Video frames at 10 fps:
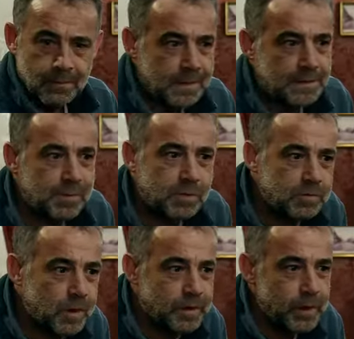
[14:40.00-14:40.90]
Unless the bloke's
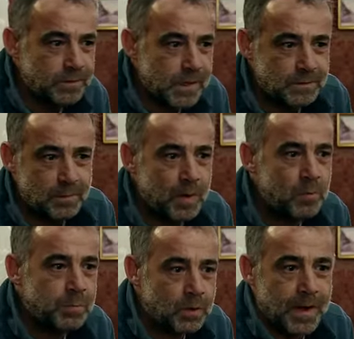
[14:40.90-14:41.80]
going to use it as a
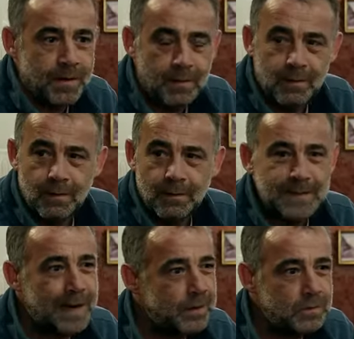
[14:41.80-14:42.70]
moon bugger.
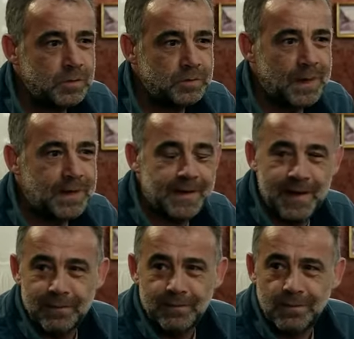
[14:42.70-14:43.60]
Tyrone's just being
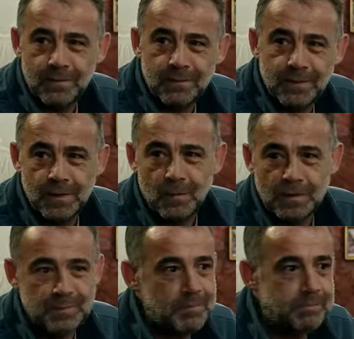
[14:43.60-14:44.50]
careful. He's
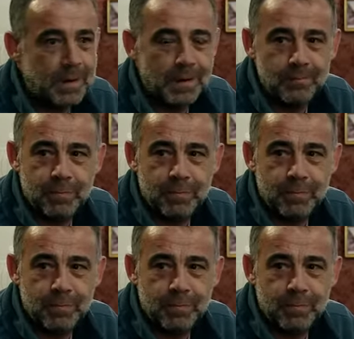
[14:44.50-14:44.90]
always been belt and